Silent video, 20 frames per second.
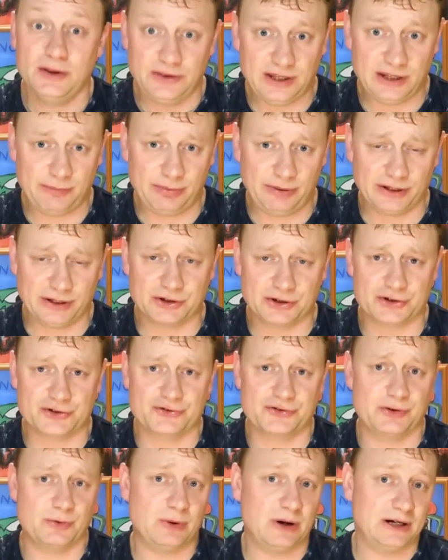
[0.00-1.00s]
The
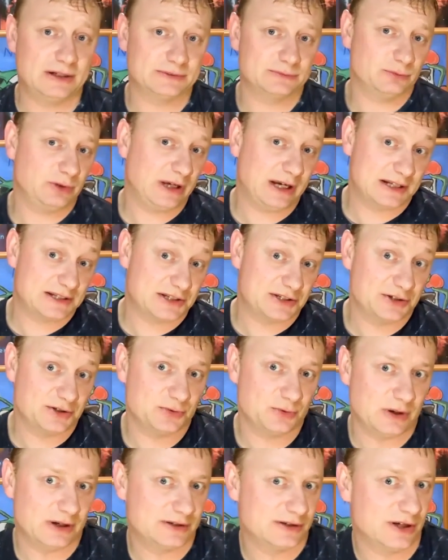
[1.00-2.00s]
obligatory one. We had to
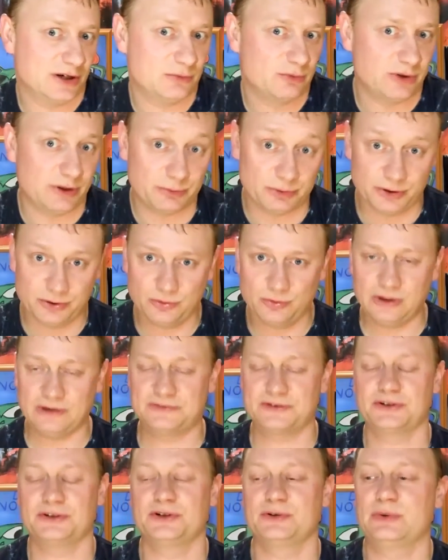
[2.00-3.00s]
do one, don't we? We all
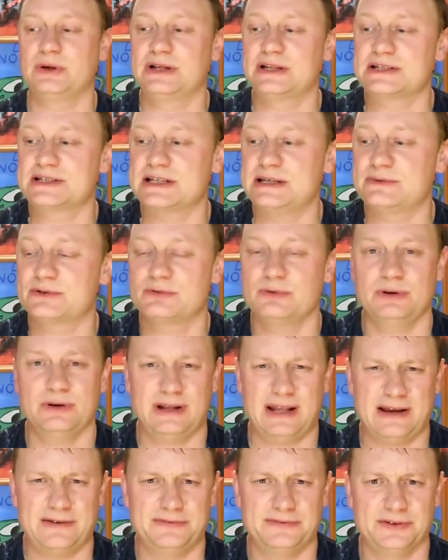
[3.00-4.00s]
have to do one, it seems. We
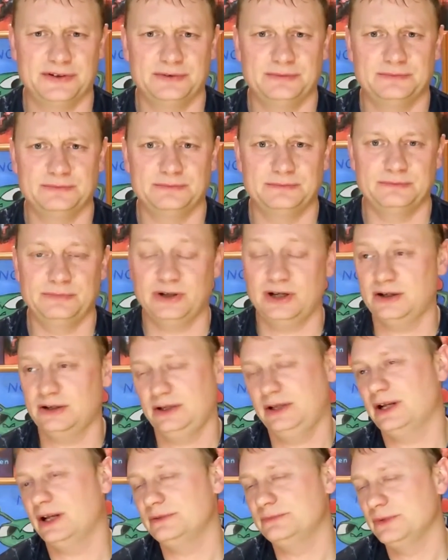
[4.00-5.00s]
don't have to. But,
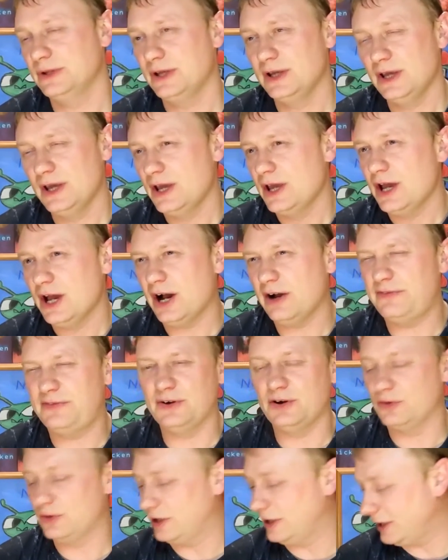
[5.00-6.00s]
you know, I
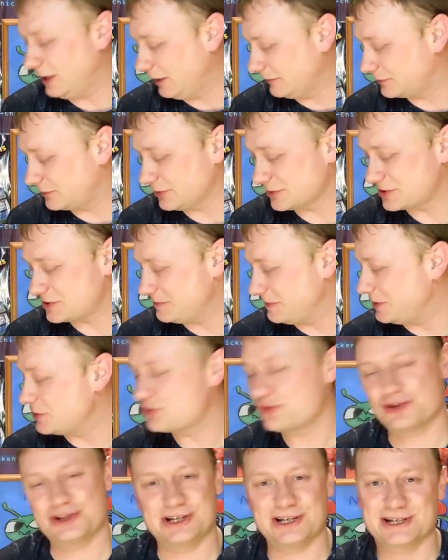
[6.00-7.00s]
feel that I've got some
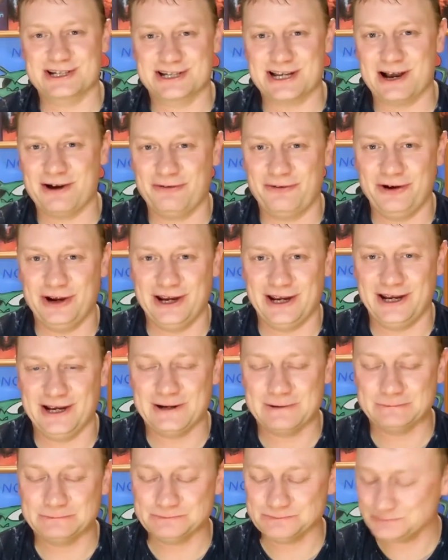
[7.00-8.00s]
interesting stuff
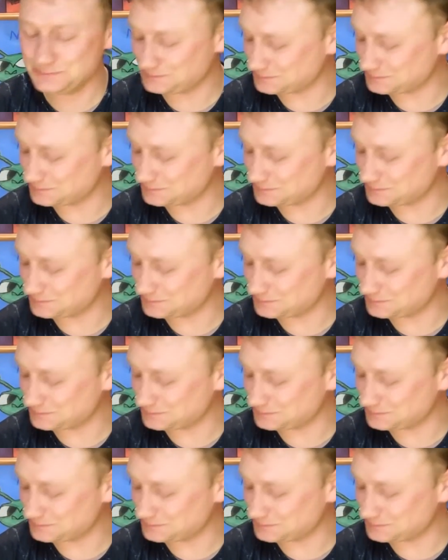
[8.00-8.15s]
here.